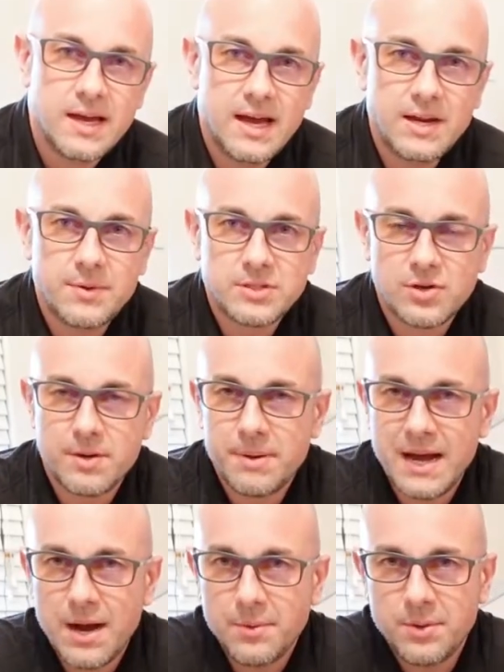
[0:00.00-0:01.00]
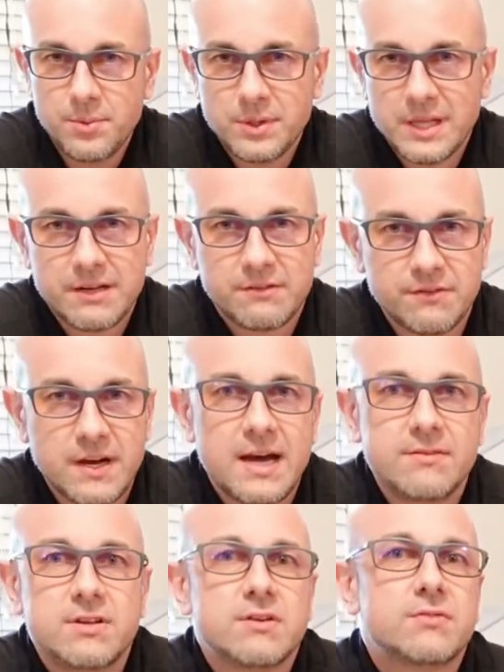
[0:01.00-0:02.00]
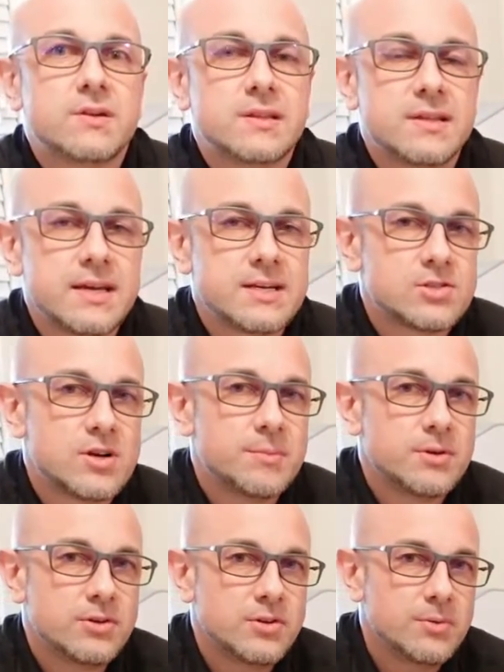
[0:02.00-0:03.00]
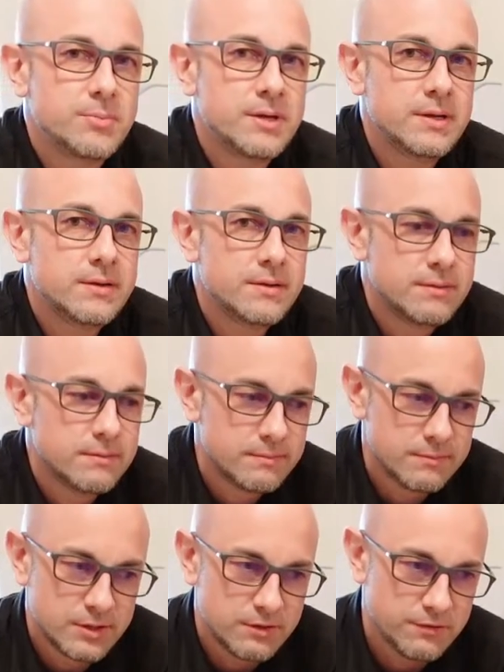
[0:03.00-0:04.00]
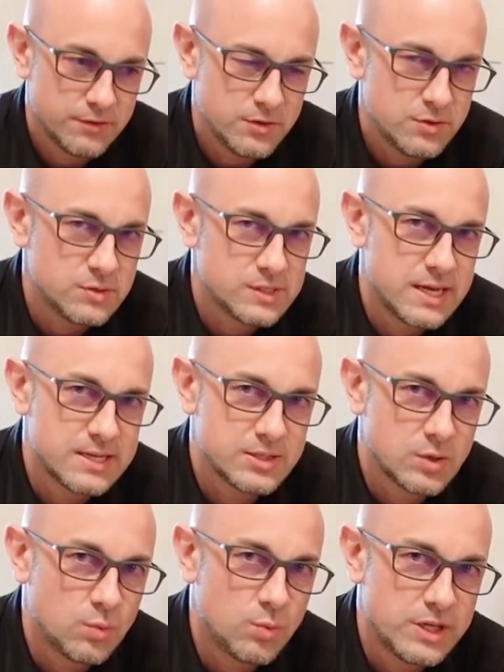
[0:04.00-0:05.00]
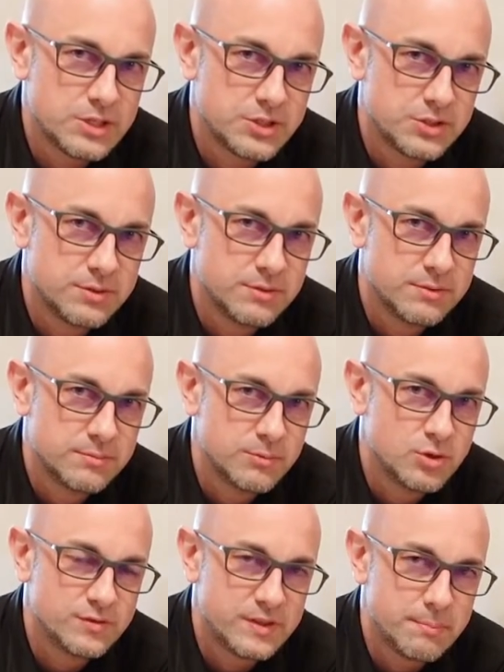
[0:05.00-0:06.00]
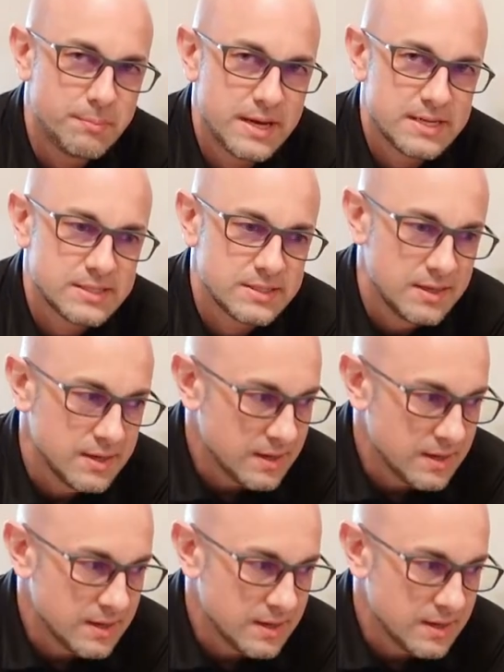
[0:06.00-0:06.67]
Anyway, so I powered it with like 5 different things, so I'm a little bit confused as to which moved it best.